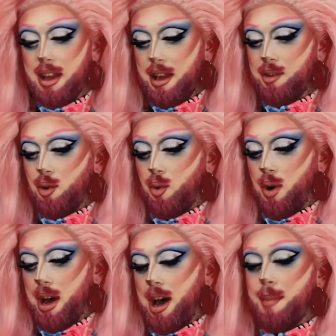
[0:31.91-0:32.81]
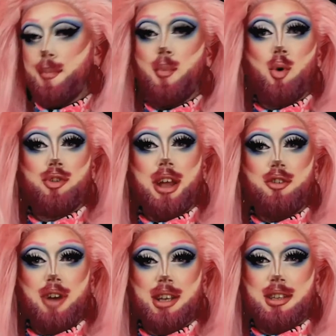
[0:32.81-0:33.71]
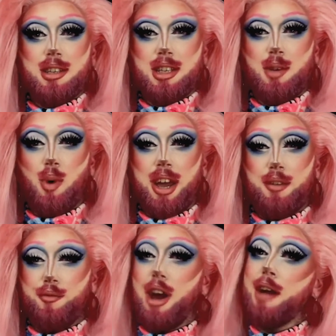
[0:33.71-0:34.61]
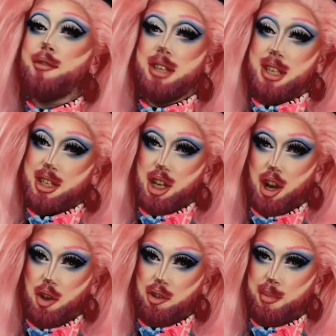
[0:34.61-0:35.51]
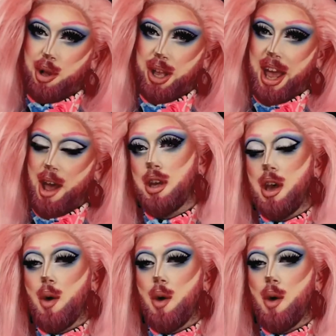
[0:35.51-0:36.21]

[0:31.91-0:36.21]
So I'm most interested to see what kind of references the girls are pulling out.